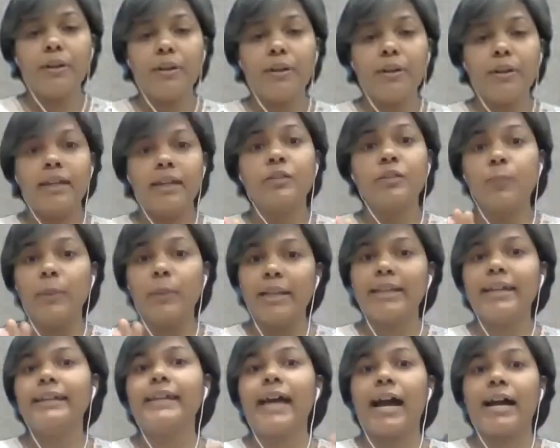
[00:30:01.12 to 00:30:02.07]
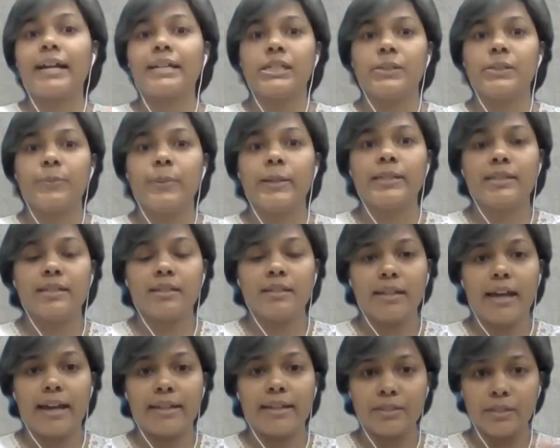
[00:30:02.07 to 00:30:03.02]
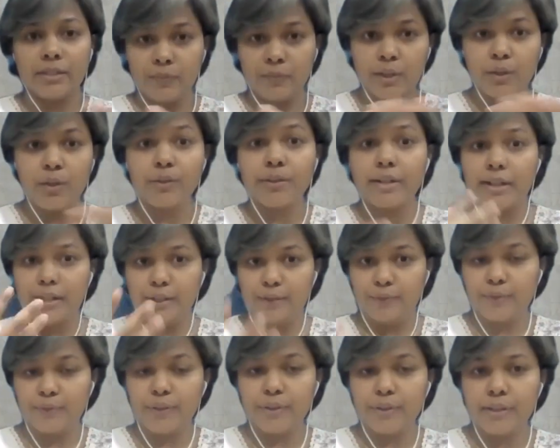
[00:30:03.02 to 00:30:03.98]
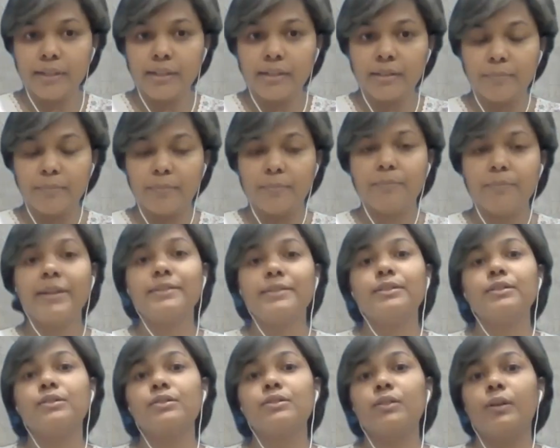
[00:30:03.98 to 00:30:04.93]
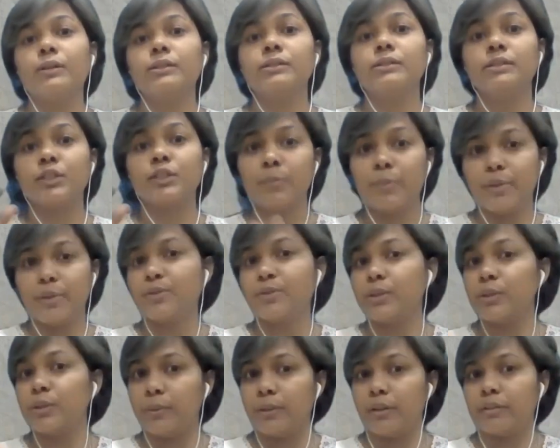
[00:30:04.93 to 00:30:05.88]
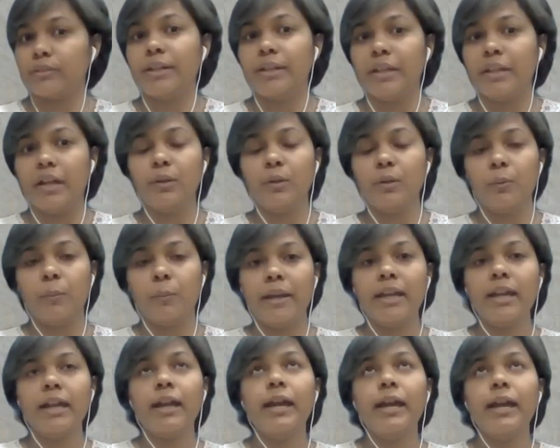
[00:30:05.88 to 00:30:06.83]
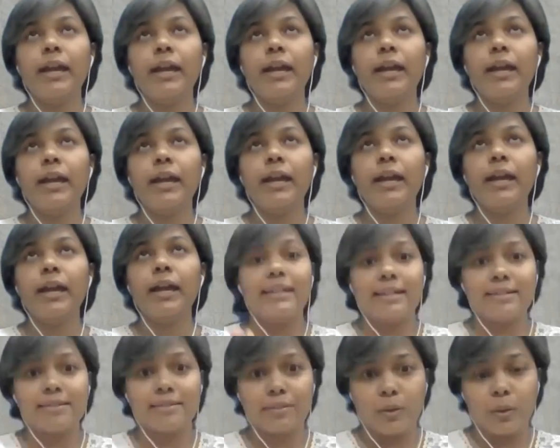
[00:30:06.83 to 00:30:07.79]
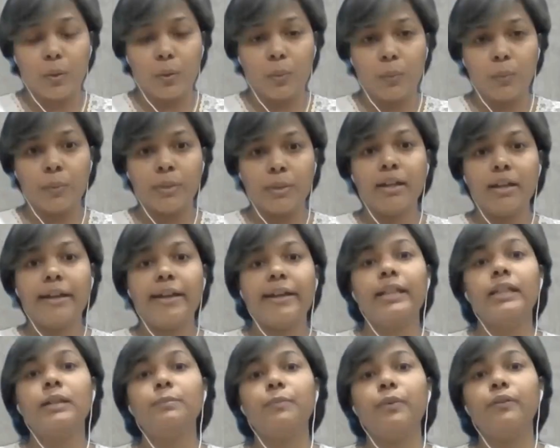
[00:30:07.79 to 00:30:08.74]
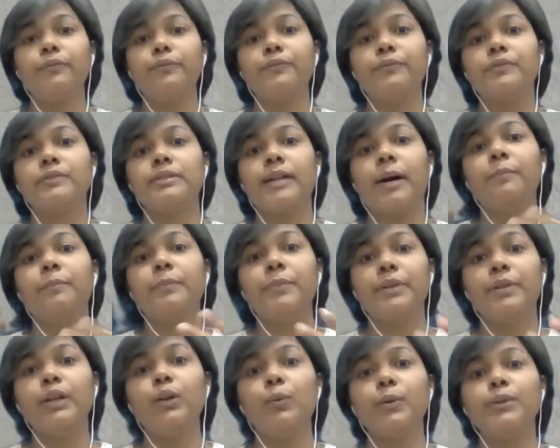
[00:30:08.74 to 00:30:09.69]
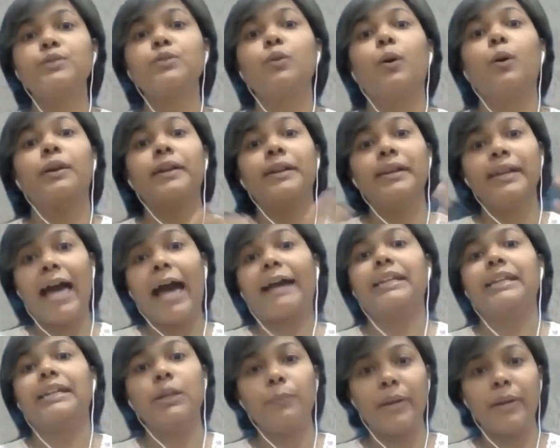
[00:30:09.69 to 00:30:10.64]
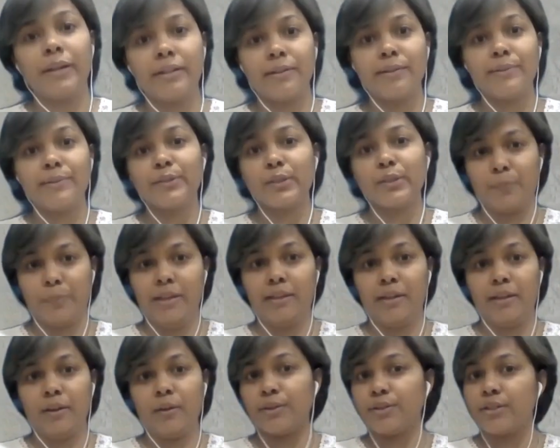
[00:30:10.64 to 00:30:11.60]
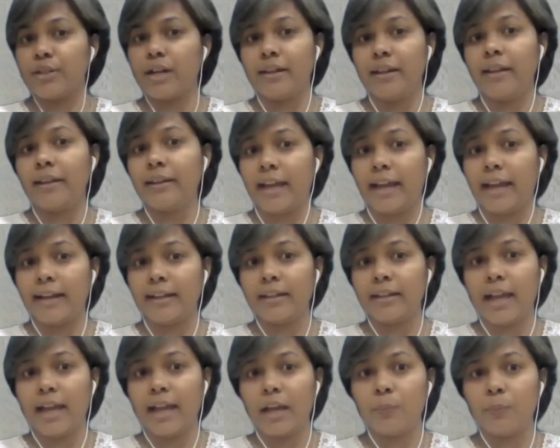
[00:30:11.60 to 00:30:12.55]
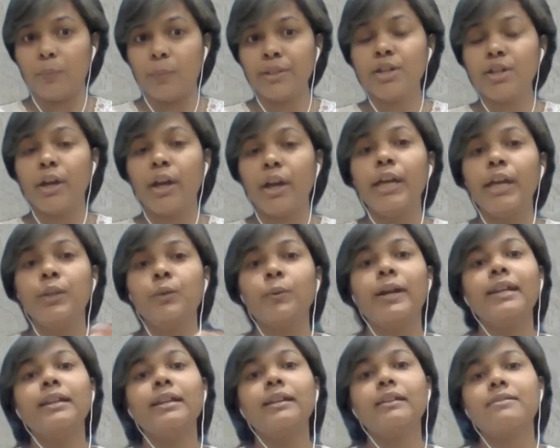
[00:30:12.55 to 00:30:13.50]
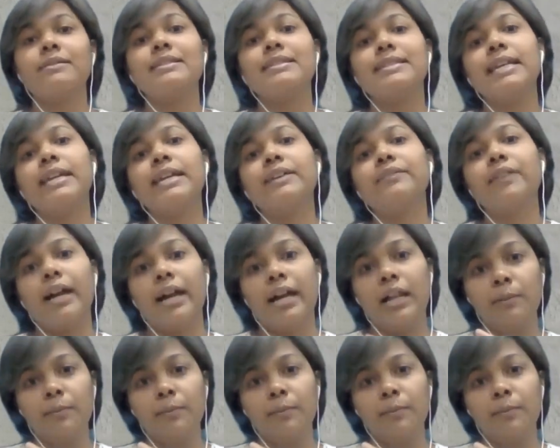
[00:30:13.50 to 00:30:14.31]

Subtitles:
It will get activated as in when you're ready for it, based on the spiritual work that you're doing. But yes, with the help of somebody who is already activated in speaking or channeling light language, you can receive help